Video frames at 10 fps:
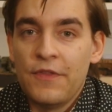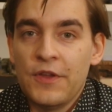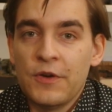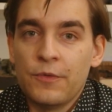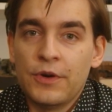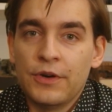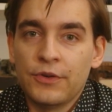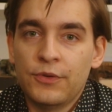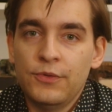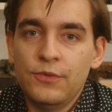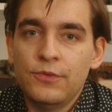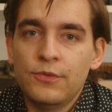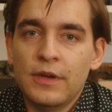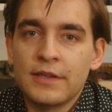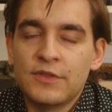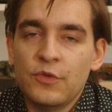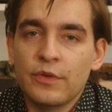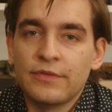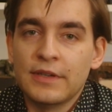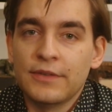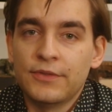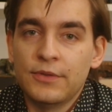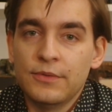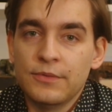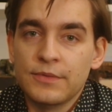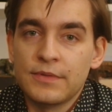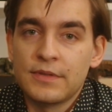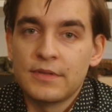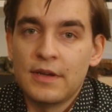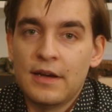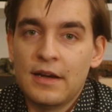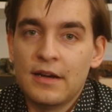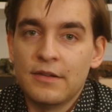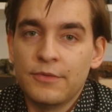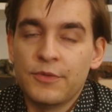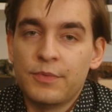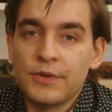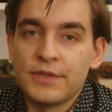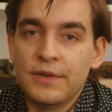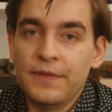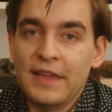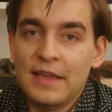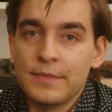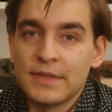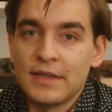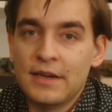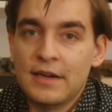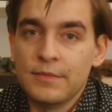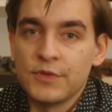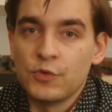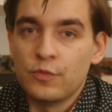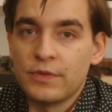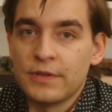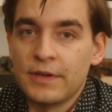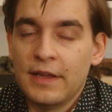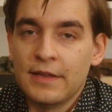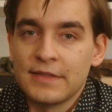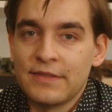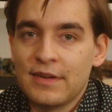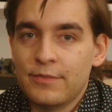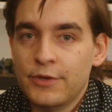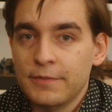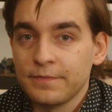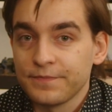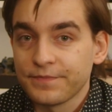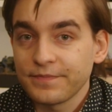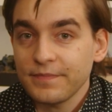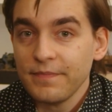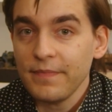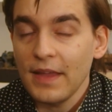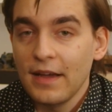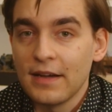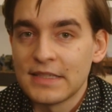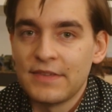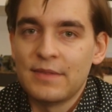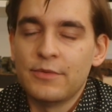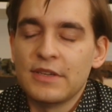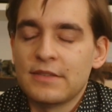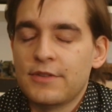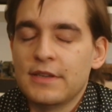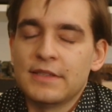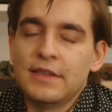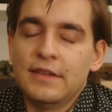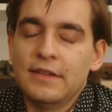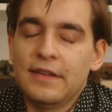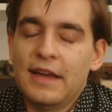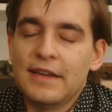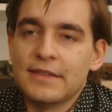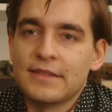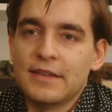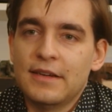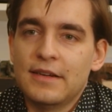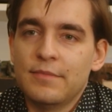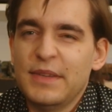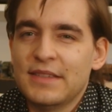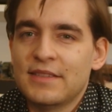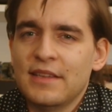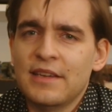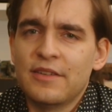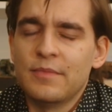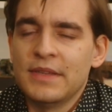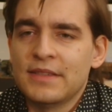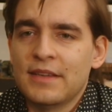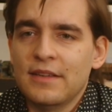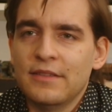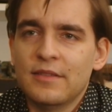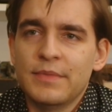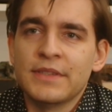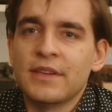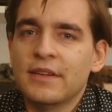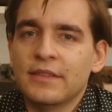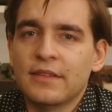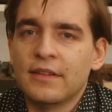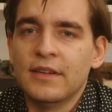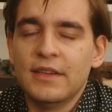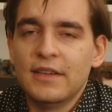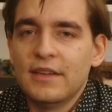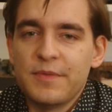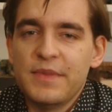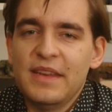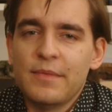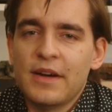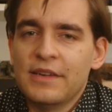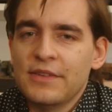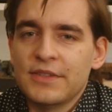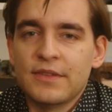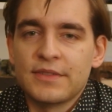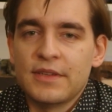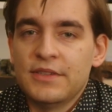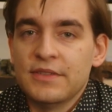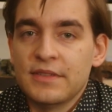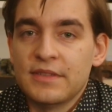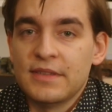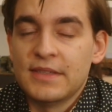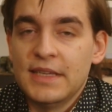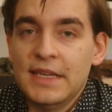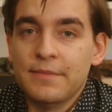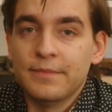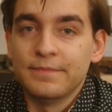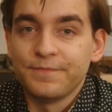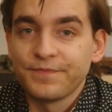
there were two Su-152s with personal names, Zuber and Zeraboy. Zeraboy is translated as Beast Slayer, or Beast Killer, or Beast Hunter. The meaning behind all these translations is the same,